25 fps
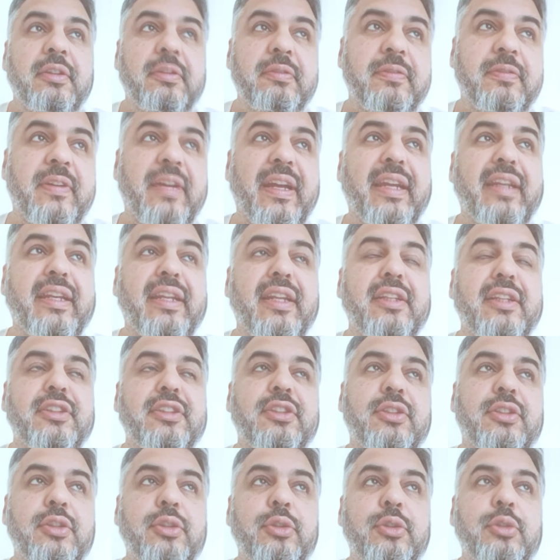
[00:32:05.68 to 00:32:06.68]

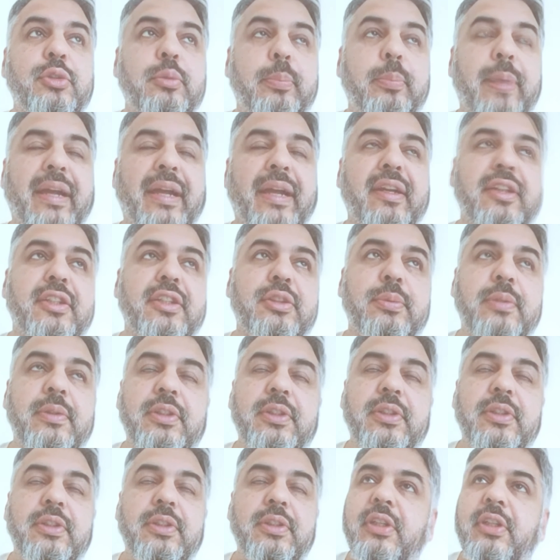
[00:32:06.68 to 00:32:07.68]
finance through banks
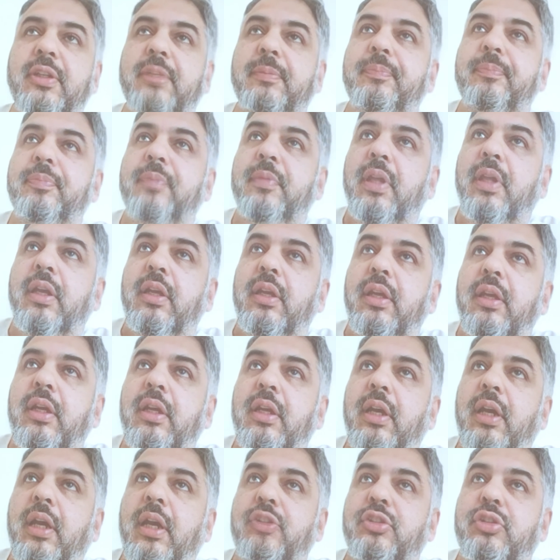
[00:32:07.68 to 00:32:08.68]
which
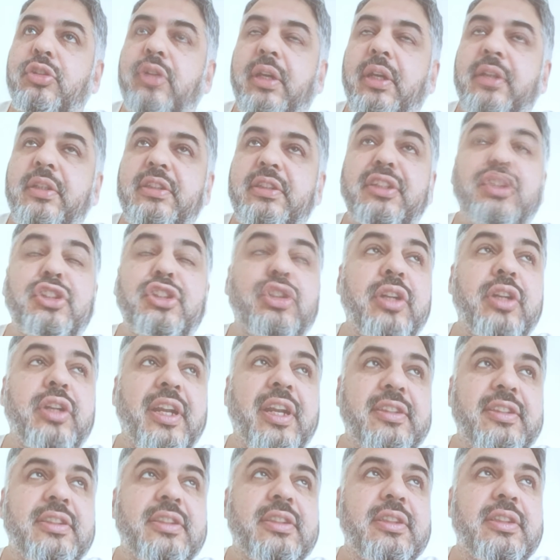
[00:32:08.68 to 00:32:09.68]
attract
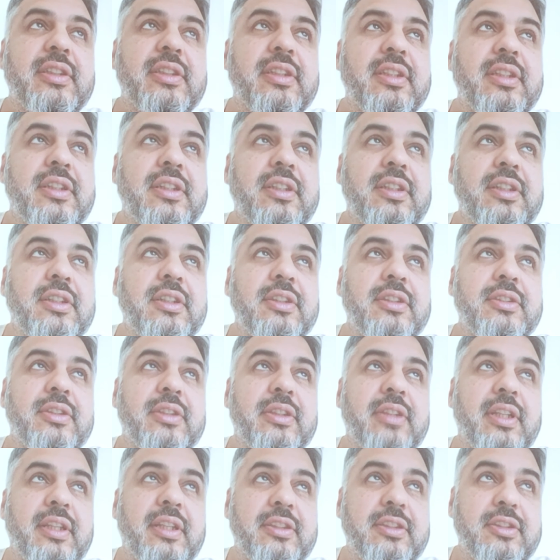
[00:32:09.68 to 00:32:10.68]
interest. So
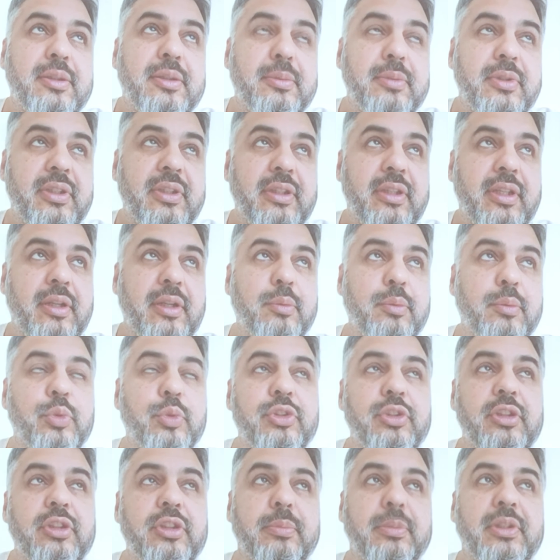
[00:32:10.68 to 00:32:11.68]
that's something that
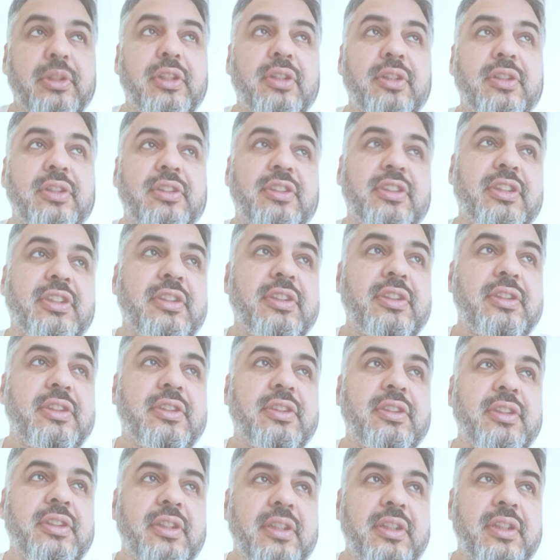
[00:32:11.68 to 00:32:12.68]
wouldn't be
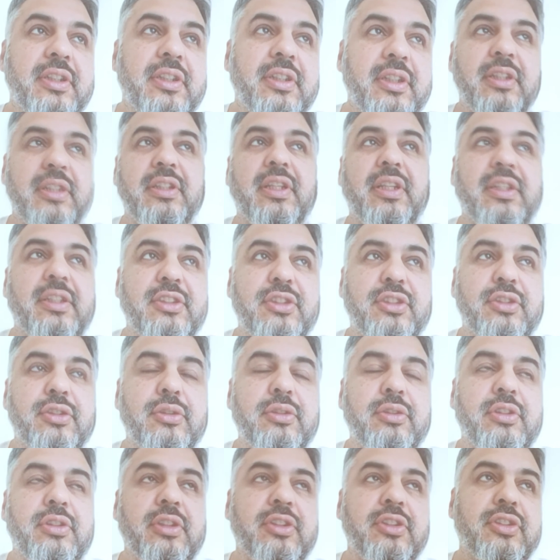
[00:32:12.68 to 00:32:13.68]
considered. And that's
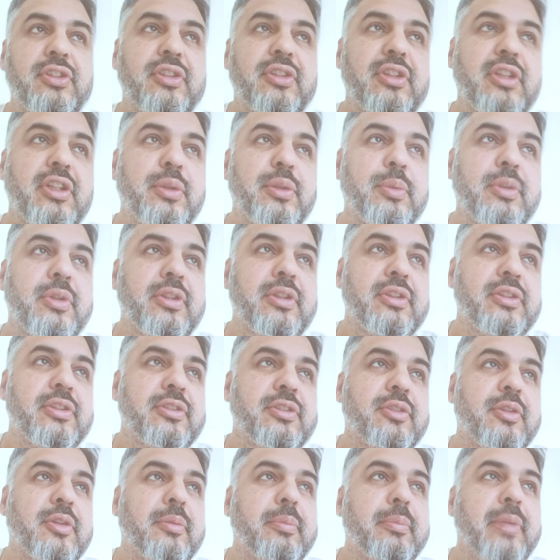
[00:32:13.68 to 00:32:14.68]
traditionally one of the
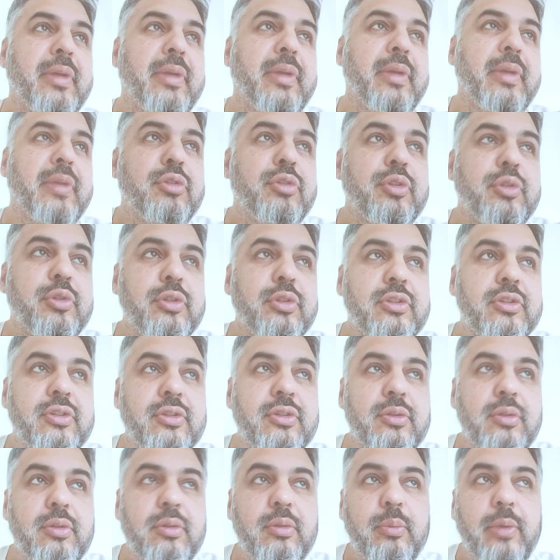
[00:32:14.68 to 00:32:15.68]
sort of main
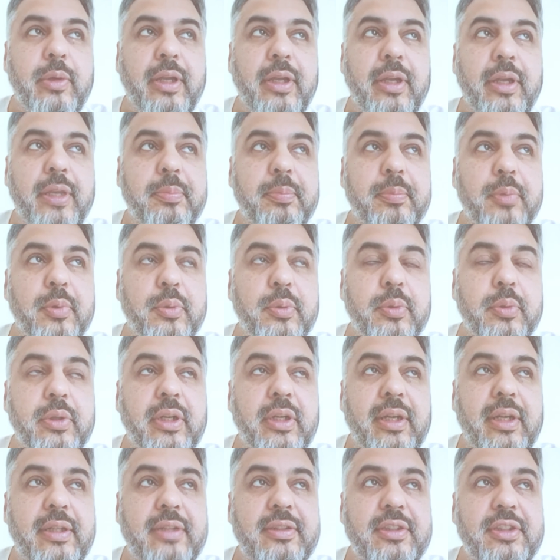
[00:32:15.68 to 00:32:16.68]
routes where
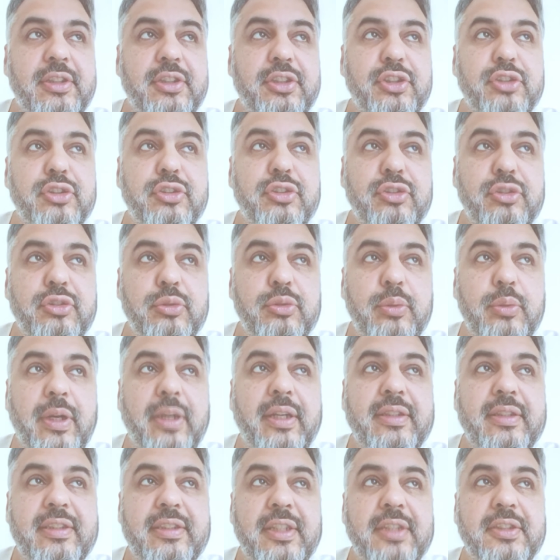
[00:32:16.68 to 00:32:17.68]
organisations do
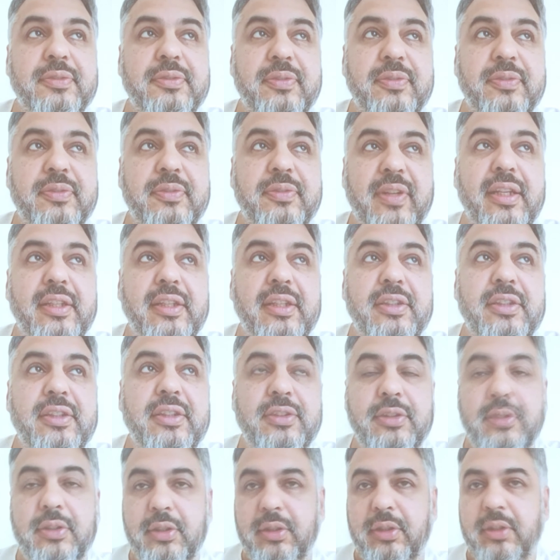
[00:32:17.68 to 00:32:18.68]
access
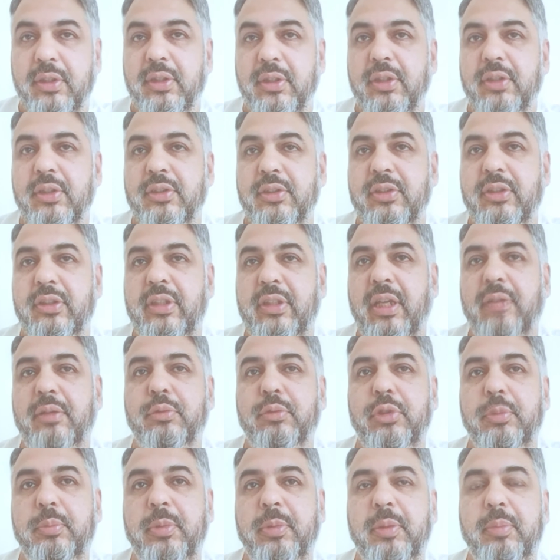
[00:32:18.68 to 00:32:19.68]
finance. So that
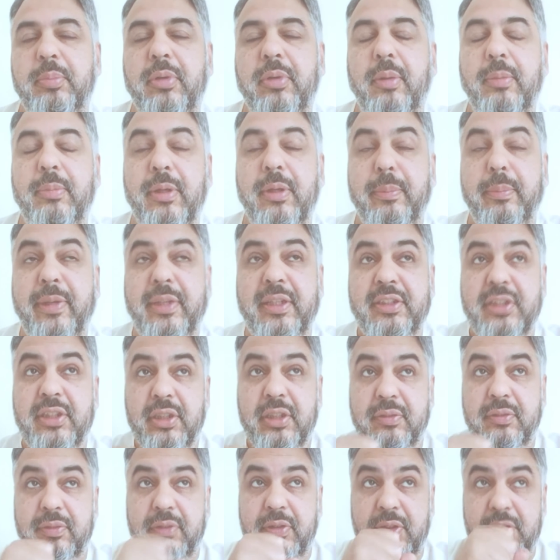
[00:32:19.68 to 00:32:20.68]
would be
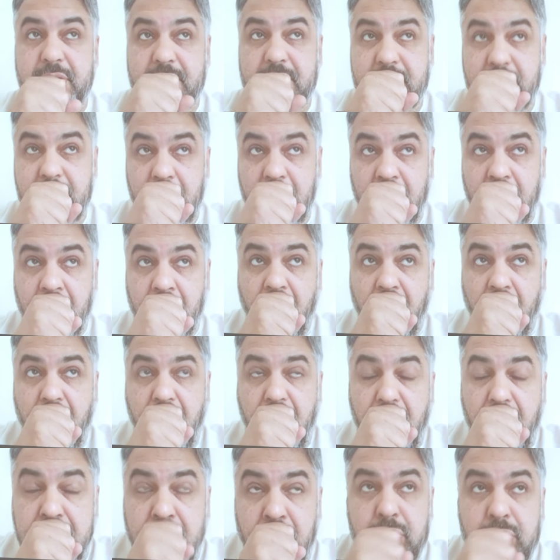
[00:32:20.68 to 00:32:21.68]
problematic for us.
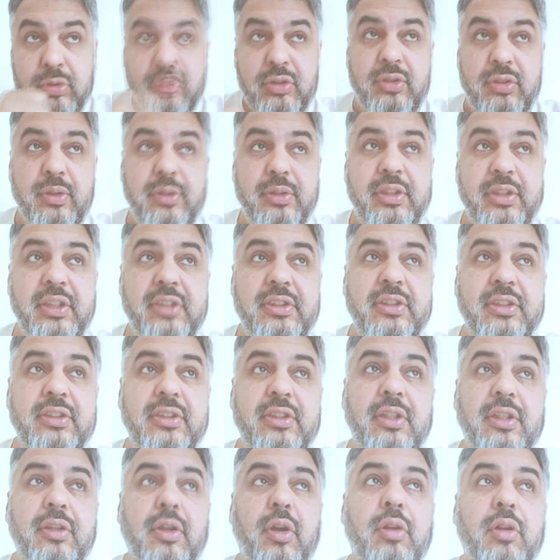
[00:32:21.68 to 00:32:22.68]
So this
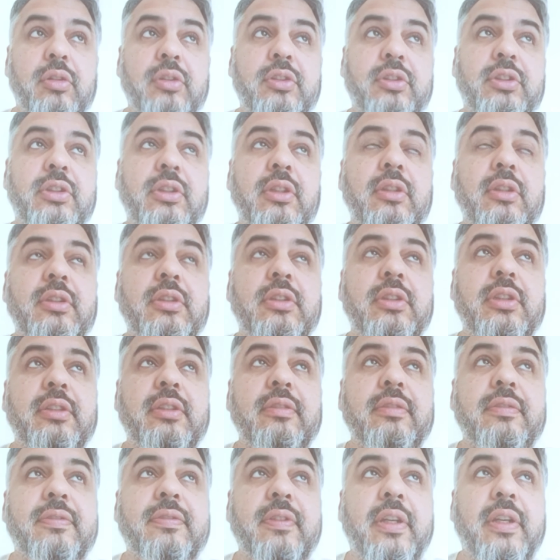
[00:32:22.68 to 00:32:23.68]
is an
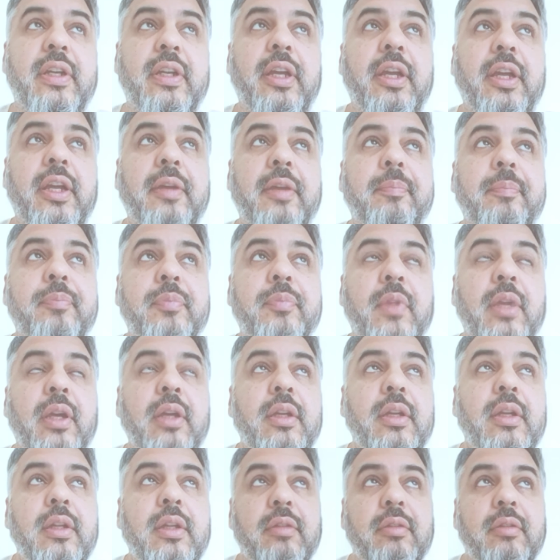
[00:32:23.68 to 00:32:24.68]
alternative
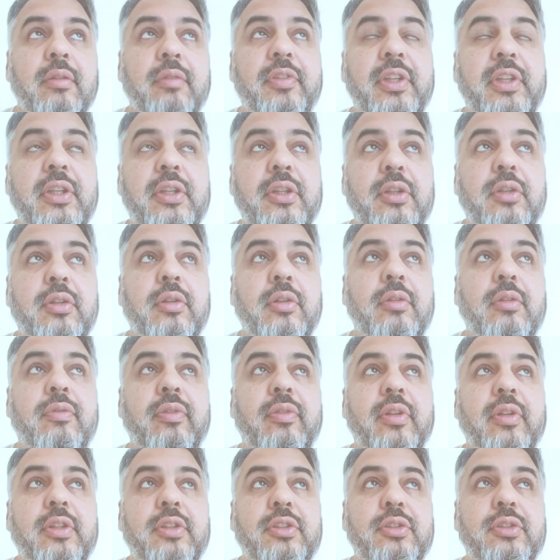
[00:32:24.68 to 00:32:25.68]
vehicle
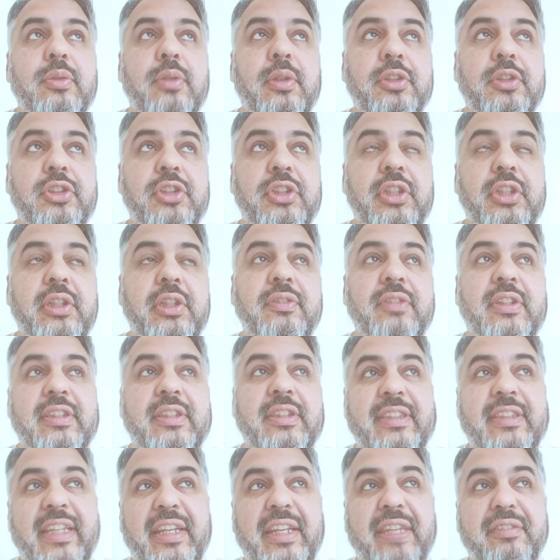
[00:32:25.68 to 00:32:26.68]
for us to achieve the
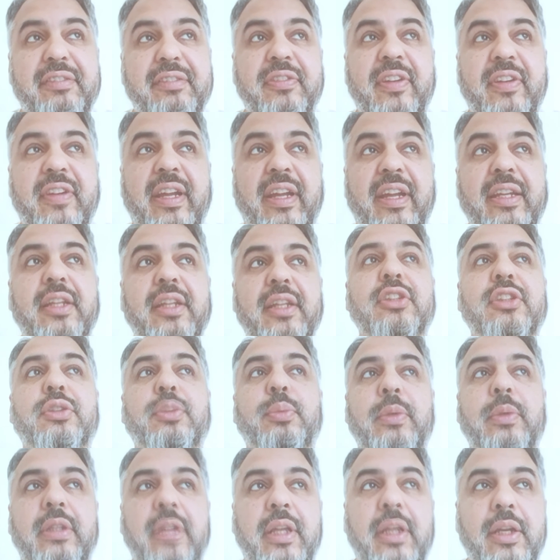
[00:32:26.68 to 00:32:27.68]
same
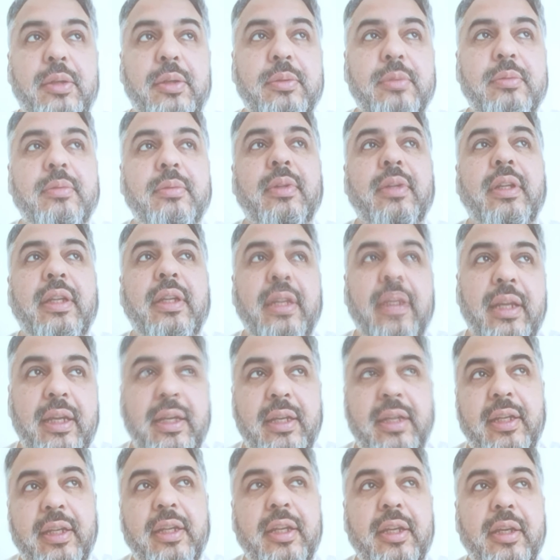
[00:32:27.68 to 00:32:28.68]
finance without
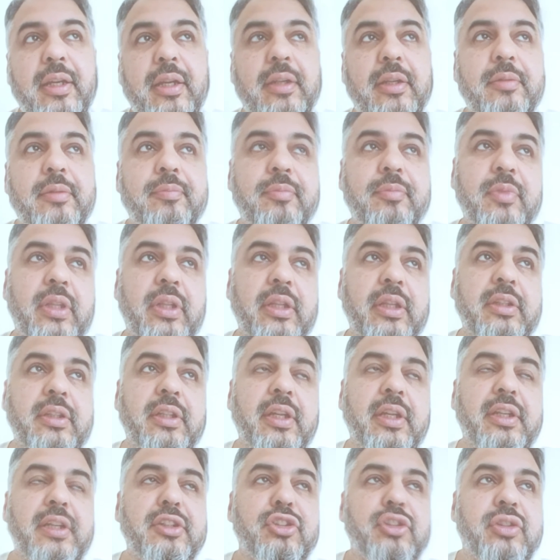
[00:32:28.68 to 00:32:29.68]

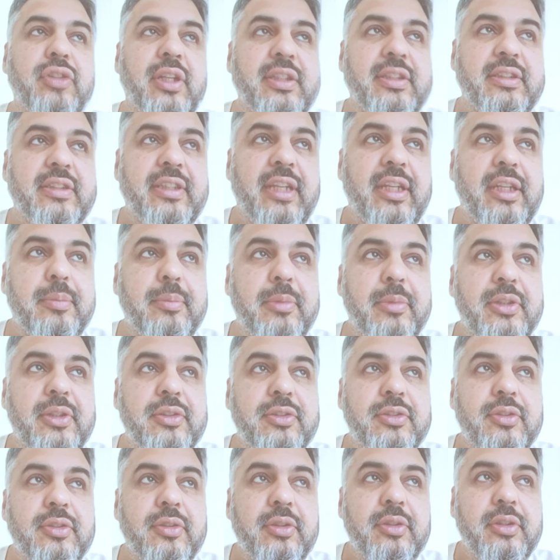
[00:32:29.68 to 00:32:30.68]
the interest
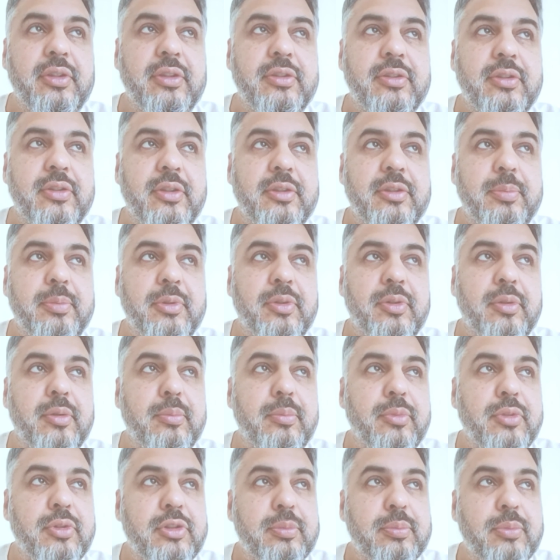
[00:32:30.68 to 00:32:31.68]
element. So it's
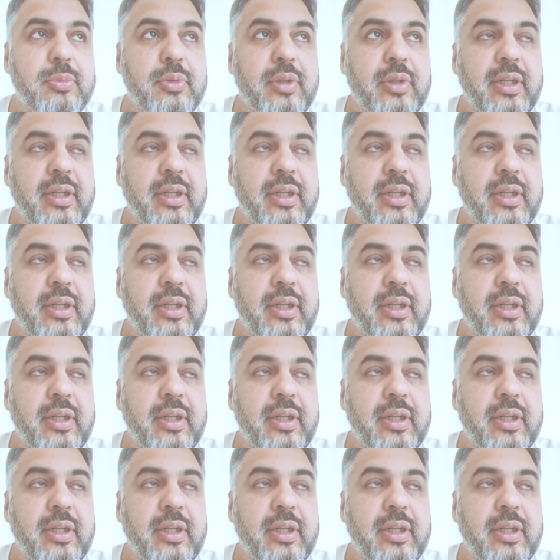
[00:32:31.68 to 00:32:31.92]
become much more